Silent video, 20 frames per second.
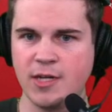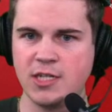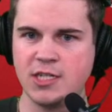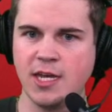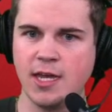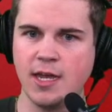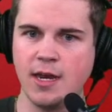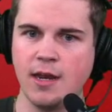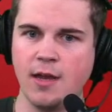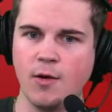
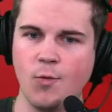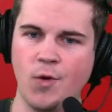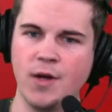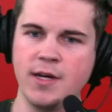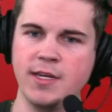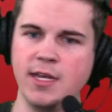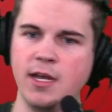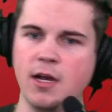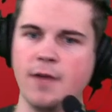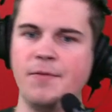Chin,
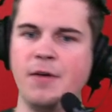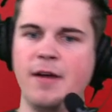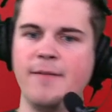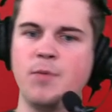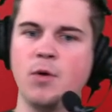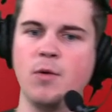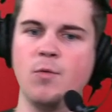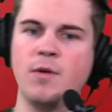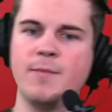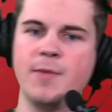1 year,
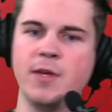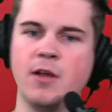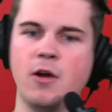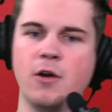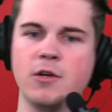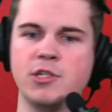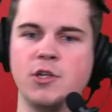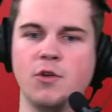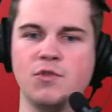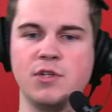$5.1
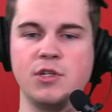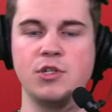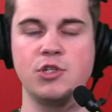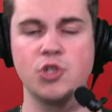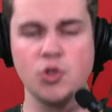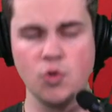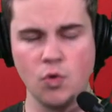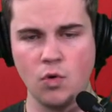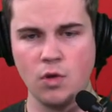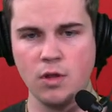million. Josie
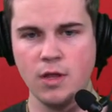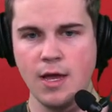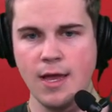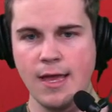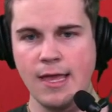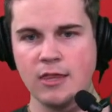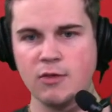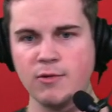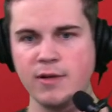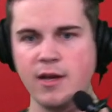Jewell,
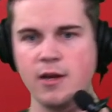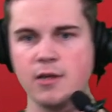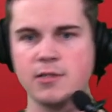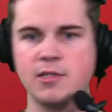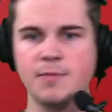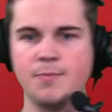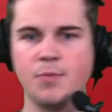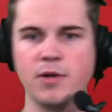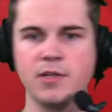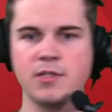3 years,
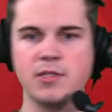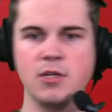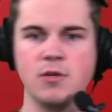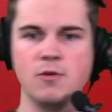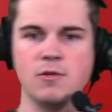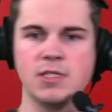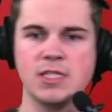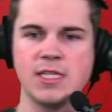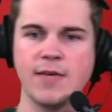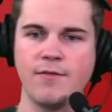
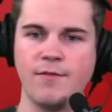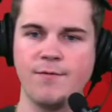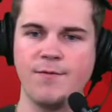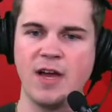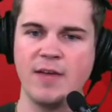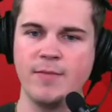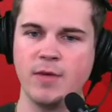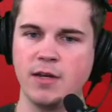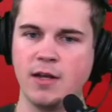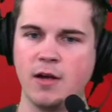
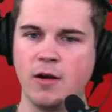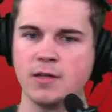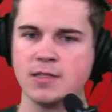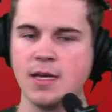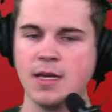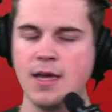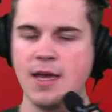$2.275 million.